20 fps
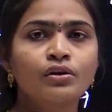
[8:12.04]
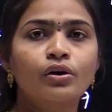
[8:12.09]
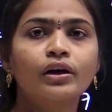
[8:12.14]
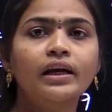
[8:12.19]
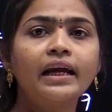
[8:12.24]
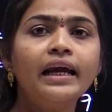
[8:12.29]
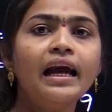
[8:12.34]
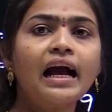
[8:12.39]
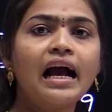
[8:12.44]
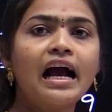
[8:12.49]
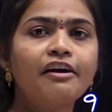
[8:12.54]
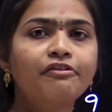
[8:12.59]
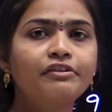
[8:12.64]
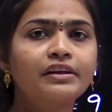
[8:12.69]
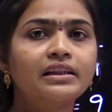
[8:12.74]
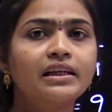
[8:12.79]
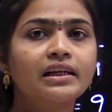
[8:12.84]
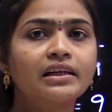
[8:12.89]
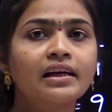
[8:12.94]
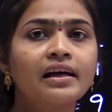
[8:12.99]
Okay,
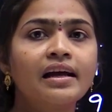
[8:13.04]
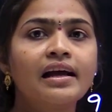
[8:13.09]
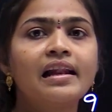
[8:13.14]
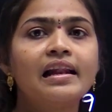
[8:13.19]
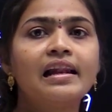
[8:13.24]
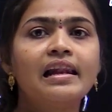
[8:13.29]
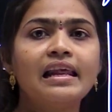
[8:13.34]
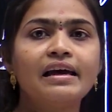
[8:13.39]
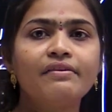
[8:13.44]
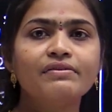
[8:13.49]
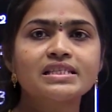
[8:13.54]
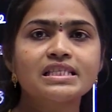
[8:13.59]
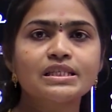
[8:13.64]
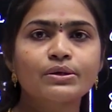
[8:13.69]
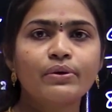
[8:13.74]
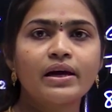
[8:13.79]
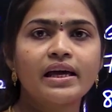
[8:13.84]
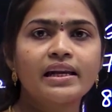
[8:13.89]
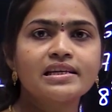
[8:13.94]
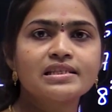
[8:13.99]
after that 11
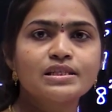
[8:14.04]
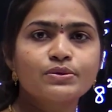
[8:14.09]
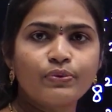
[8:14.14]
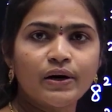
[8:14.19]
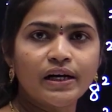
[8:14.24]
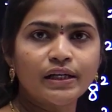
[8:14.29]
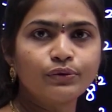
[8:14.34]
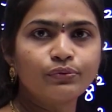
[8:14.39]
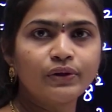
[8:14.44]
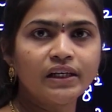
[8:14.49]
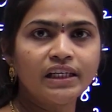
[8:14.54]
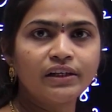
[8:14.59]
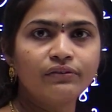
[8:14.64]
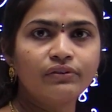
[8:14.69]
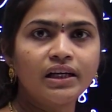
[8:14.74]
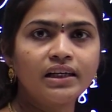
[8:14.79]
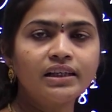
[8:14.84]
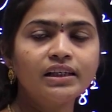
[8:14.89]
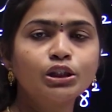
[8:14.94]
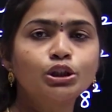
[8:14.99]
square is
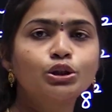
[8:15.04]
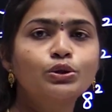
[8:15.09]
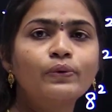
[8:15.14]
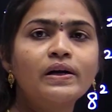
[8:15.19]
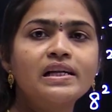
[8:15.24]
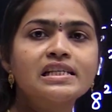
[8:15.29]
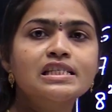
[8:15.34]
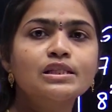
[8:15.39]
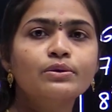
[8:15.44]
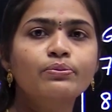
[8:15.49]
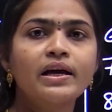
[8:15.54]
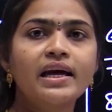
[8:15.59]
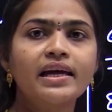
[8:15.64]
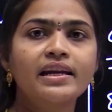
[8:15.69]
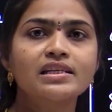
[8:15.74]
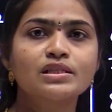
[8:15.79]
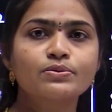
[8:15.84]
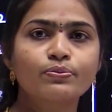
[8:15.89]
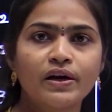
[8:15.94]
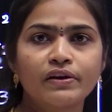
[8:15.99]
121, 12 square
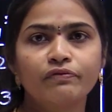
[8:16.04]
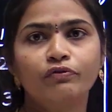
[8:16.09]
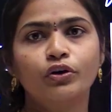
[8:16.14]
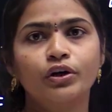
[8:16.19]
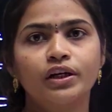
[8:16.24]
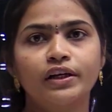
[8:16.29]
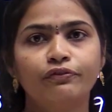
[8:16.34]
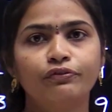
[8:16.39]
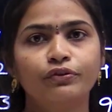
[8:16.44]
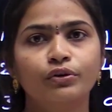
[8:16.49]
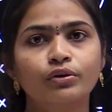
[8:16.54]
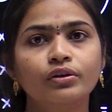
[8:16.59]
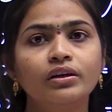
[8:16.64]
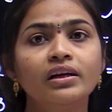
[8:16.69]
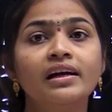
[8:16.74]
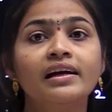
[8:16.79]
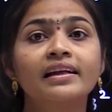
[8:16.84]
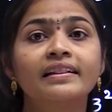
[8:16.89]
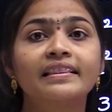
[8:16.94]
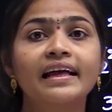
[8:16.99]
is
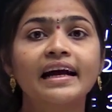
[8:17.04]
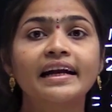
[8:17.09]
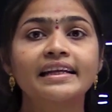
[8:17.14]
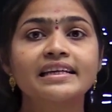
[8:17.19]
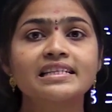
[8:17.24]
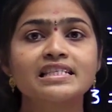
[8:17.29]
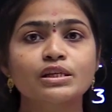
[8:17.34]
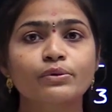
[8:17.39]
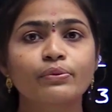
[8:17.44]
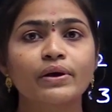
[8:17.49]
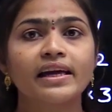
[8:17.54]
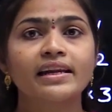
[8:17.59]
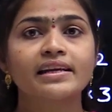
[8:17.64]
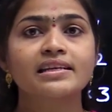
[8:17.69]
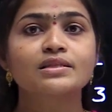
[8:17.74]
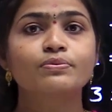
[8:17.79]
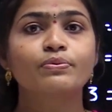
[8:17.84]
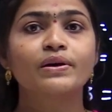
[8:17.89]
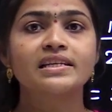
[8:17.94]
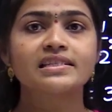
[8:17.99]
144, 13 square
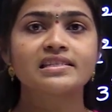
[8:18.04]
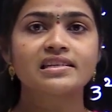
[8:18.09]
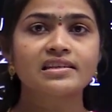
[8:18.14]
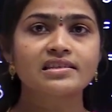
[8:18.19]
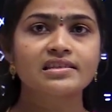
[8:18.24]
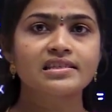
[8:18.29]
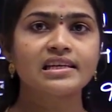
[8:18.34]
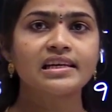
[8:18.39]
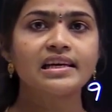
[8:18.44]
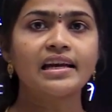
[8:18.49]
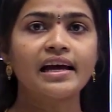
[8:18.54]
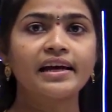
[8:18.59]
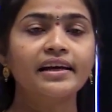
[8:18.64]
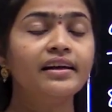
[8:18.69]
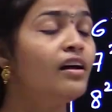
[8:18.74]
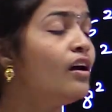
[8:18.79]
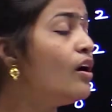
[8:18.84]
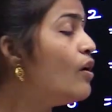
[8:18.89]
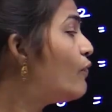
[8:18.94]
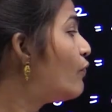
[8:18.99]
is
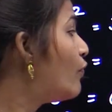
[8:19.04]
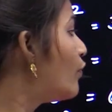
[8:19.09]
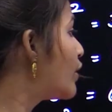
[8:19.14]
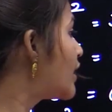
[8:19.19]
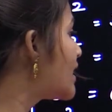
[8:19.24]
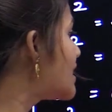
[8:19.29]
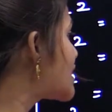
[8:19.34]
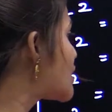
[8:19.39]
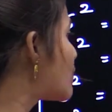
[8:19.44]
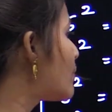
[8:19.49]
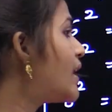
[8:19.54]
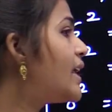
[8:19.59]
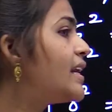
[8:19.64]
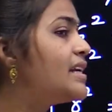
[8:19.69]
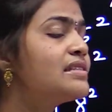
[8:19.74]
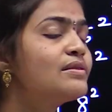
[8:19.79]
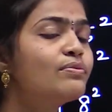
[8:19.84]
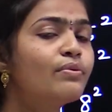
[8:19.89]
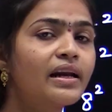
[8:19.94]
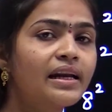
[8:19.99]
169, 14 square
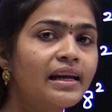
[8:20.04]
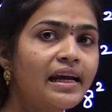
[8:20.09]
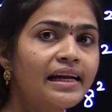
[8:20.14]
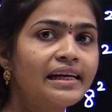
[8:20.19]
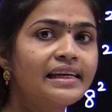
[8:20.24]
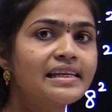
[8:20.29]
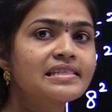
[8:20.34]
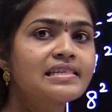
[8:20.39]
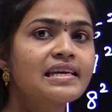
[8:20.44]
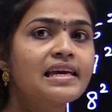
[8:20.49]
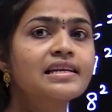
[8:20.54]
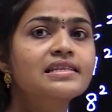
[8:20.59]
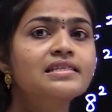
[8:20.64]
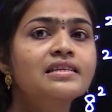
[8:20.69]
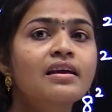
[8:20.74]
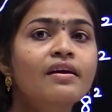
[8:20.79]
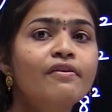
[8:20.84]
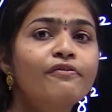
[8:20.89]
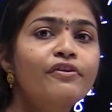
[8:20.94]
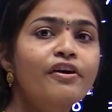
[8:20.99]
is 196,
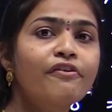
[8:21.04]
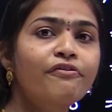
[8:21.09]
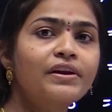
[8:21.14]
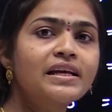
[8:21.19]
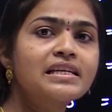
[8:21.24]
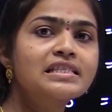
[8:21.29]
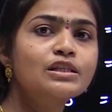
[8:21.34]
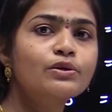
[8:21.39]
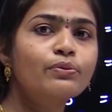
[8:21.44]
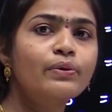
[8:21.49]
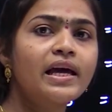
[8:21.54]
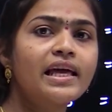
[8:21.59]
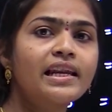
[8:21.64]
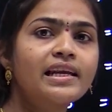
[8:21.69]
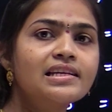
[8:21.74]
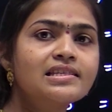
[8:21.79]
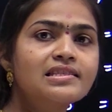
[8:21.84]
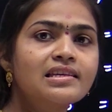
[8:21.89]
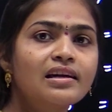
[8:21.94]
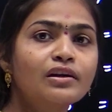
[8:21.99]
15 square
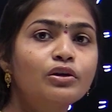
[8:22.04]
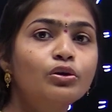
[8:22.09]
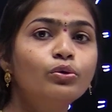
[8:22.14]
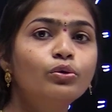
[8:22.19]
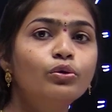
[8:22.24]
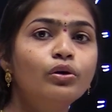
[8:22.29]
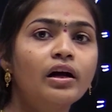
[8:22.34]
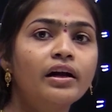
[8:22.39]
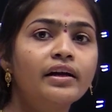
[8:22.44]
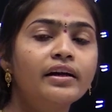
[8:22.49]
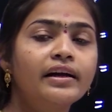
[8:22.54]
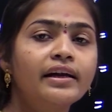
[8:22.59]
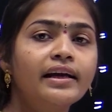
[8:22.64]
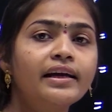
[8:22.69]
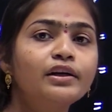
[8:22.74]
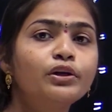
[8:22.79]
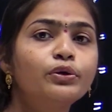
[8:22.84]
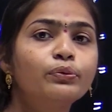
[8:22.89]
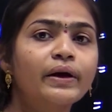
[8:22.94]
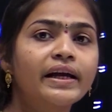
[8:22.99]
is uh,
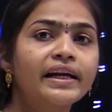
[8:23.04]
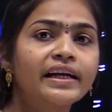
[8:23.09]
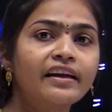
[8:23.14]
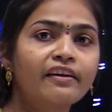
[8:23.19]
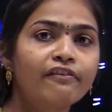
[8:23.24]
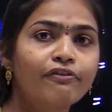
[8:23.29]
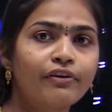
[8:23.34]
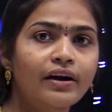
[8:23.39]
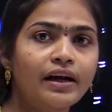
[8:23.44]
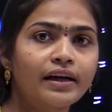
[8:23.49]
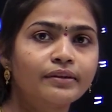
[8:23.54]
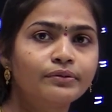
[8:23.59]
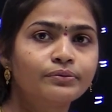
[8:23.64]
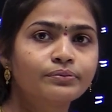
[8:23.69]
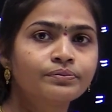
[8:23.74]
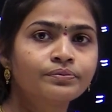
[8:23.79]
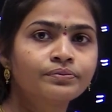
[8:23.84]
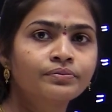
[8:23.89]
225.